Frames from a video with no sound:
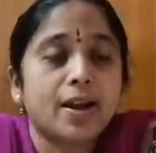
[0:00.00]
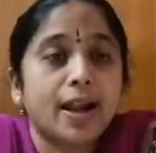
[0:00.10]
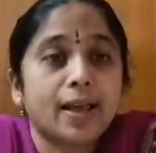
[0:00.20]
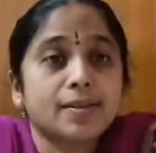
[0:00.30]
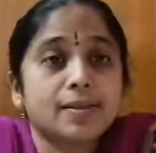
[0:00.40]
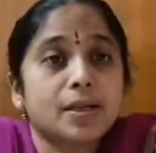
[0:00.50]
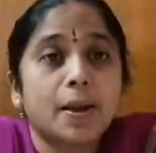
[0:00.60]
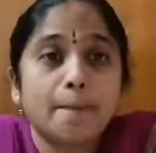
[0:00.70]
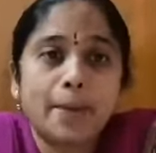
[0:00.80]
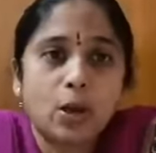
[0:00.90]
Next,
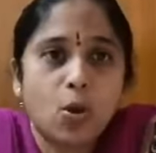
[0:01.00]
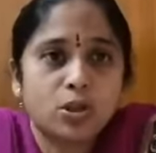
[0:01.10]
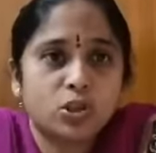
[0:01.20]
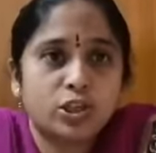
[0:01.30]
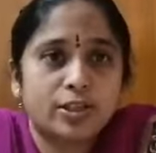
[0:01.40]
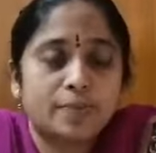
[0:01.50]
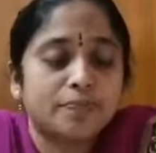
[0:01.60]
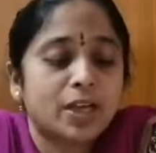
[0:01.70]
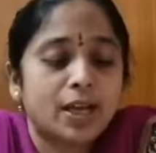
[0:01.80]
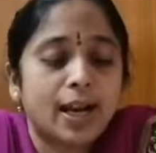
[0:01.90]
peacocks, children.
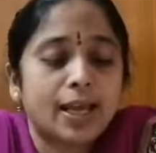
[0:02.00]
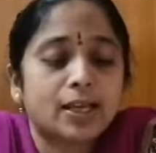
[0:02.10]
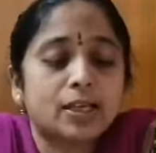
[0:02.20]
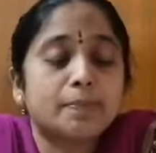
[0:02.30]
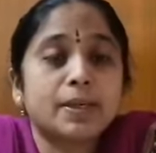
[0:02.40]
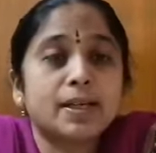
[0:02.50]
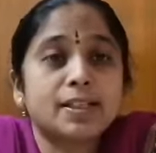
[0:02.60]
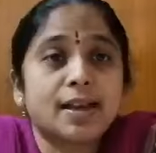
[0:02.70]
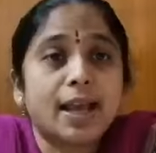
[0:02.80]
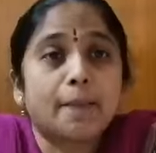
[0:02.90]
Like
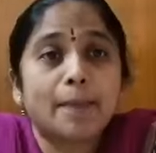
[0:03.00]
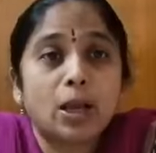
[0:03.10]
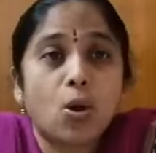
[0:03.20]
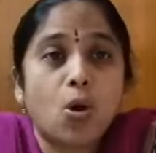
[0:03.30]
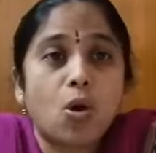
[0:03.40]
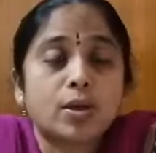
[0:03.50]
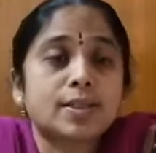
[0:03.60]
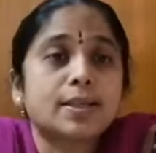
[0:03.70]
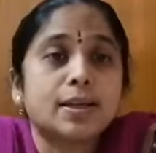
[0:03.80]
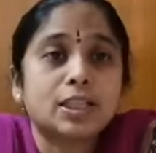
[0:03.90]
birds like
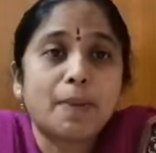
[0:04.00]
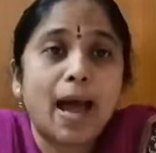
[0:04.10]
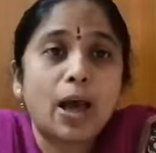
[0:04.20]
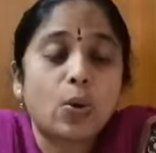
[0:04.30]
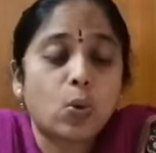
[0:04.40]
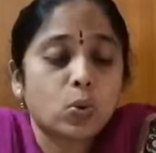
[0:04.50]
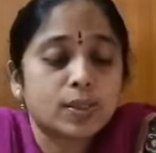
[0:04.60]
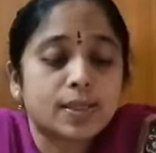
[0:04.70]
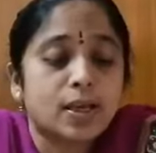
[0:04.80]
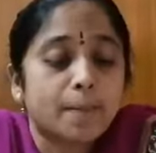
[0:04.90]
peacocks,
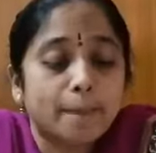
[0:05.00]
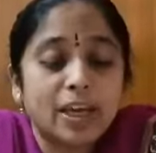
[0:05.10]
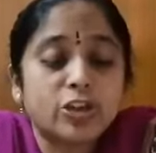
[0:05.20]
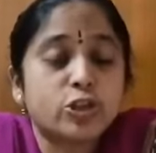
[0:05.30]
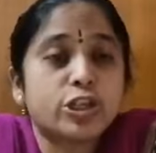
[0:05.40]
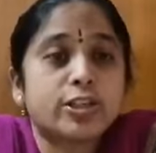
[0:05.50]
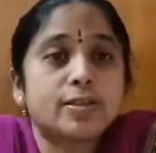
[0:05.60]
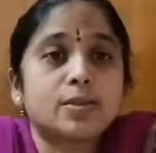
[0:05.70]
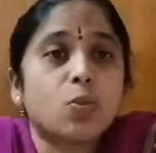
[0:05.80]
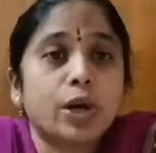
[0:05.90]
sparrows,
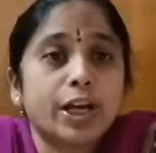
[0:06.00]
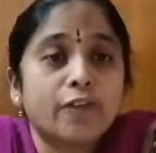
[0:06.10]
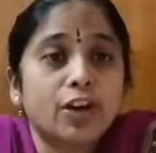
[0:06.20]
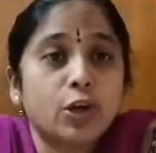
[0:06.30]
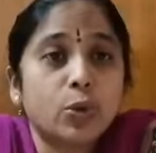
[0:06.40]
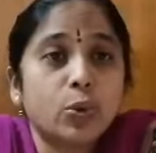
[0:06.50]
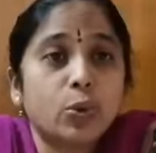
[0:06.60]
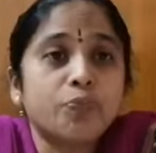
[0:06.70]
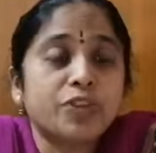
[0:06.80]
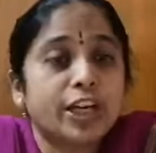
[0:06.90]
pigeons, what it will
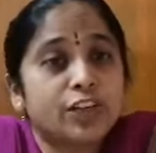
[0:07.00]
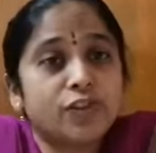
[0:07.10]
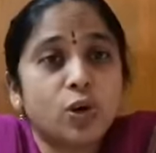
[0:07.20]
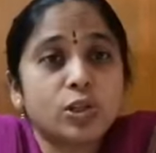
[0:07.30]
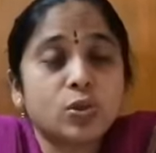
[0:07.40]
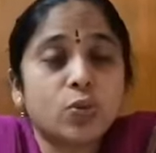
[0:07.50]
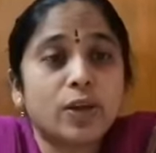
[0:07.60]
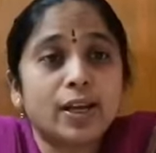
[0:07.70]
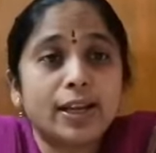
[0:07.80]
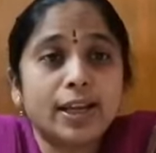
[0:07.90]
do? It will also will